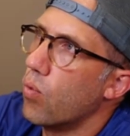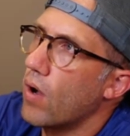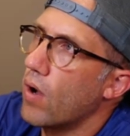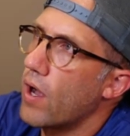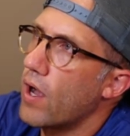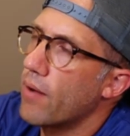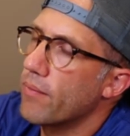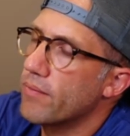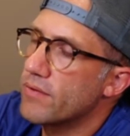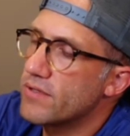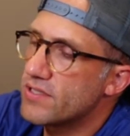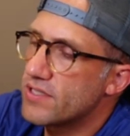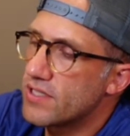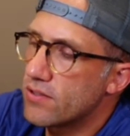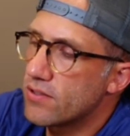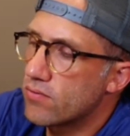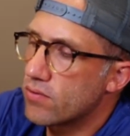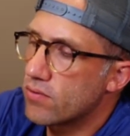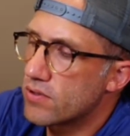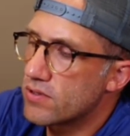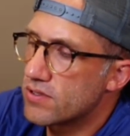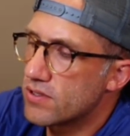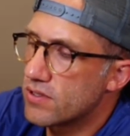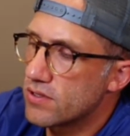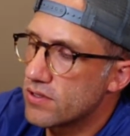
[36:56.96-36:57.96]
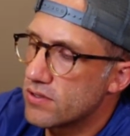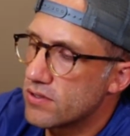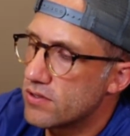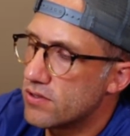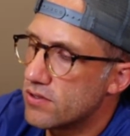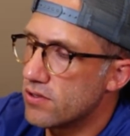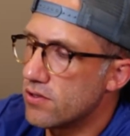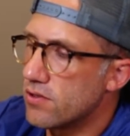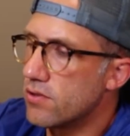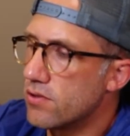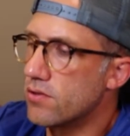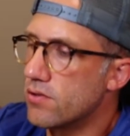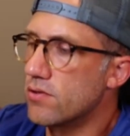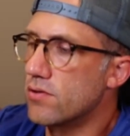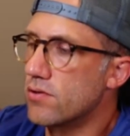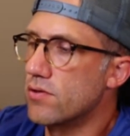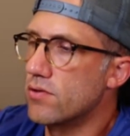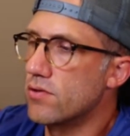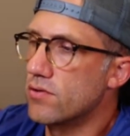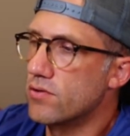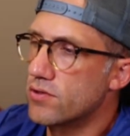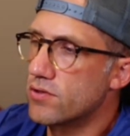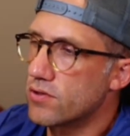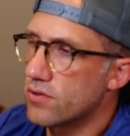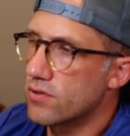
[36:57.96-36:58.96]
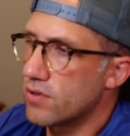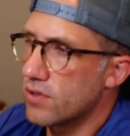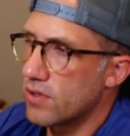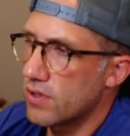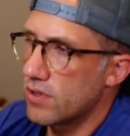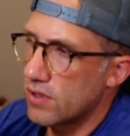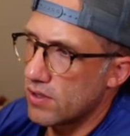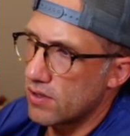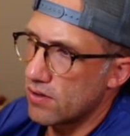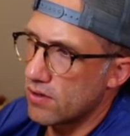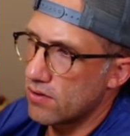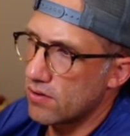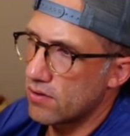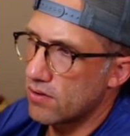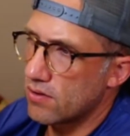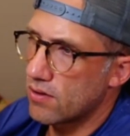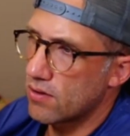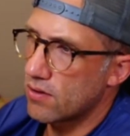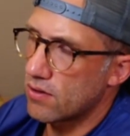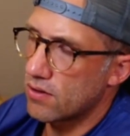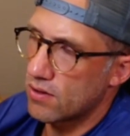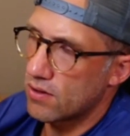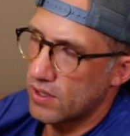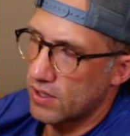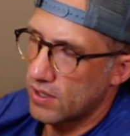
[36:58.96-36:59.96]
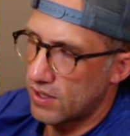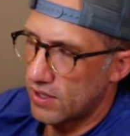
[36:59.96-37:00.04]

How many sequences do you usually, or like